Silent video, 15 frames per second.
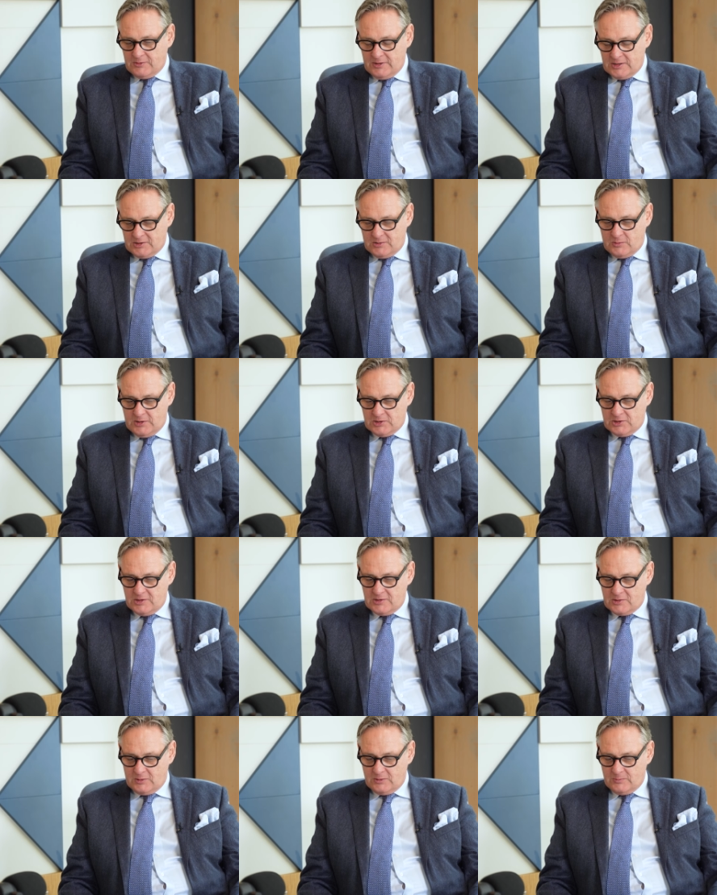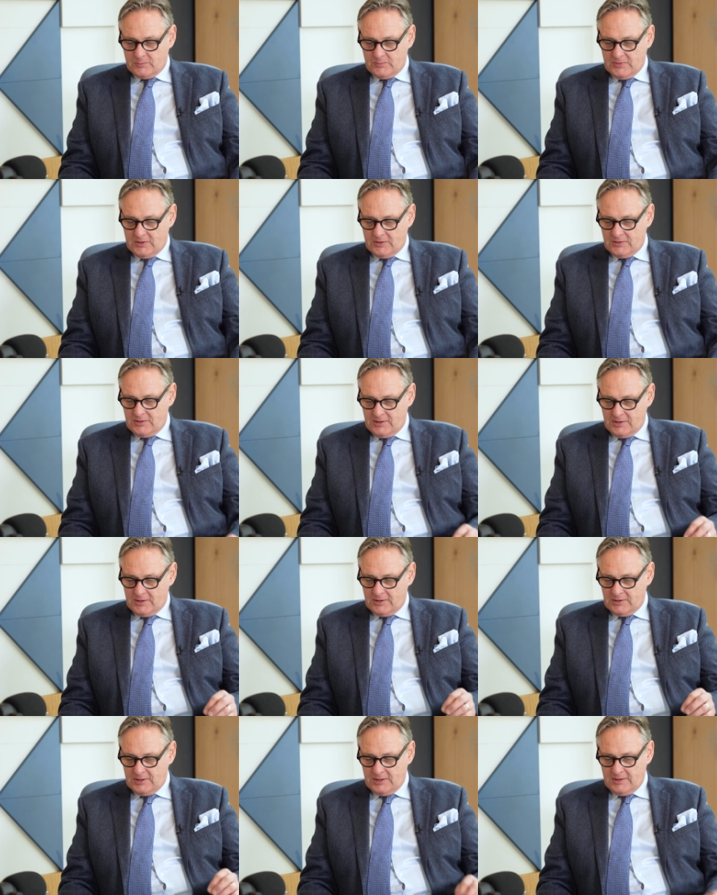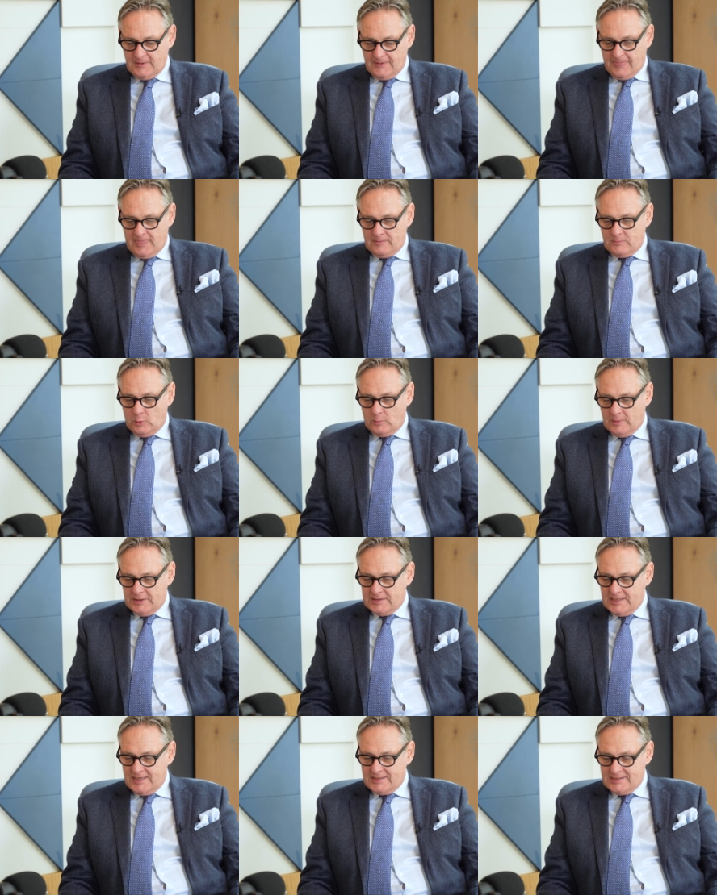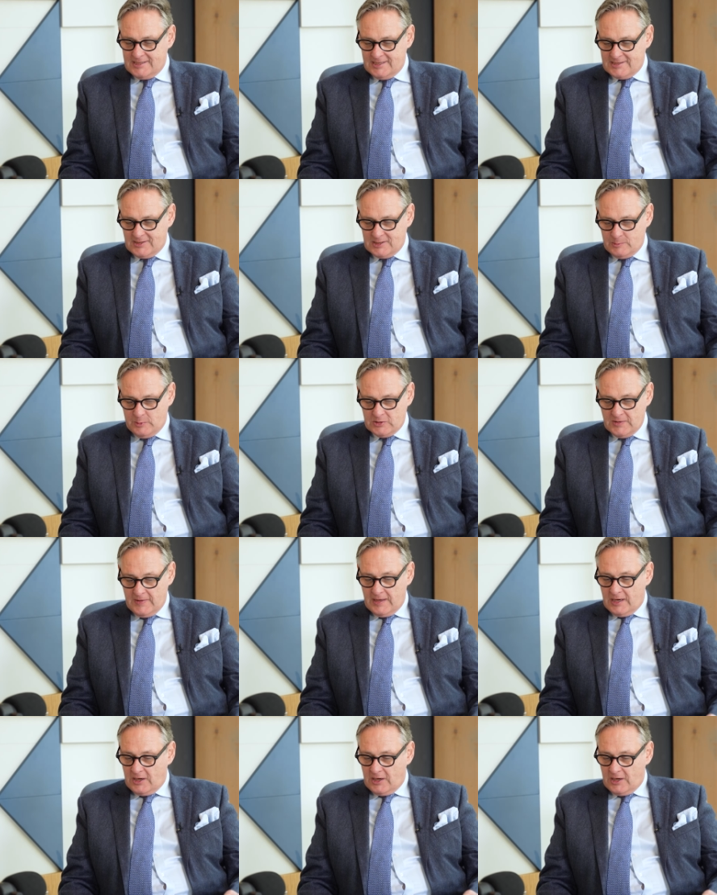questions on on, the, on uh, the more mundanities, I suppose.